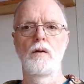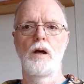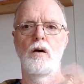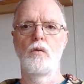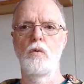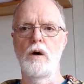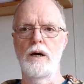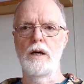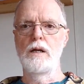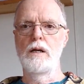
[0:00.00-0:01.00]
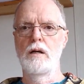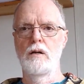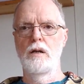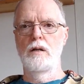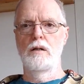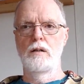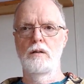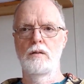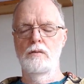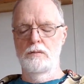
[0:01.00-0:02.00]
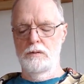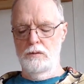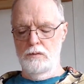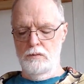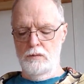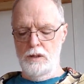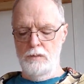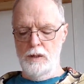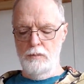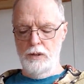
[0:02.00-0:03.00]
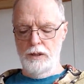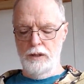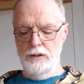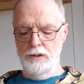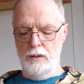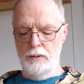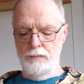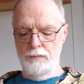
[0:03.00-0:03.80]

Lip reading: Now, why am I bringing this up